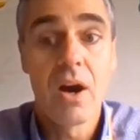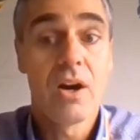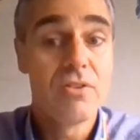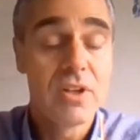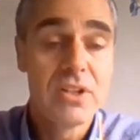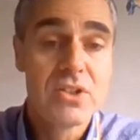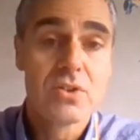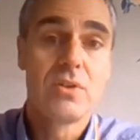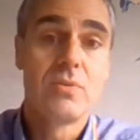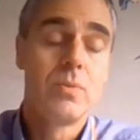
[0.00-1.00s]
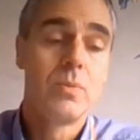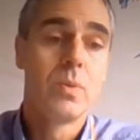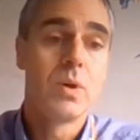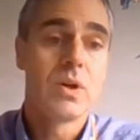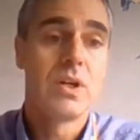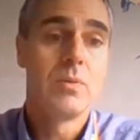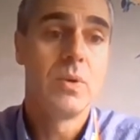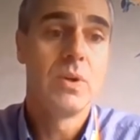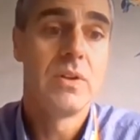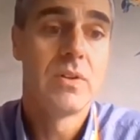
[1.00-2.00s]
I really enjoy working
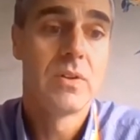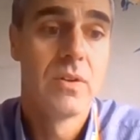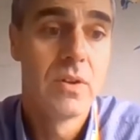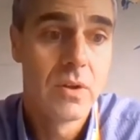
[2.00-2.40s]
with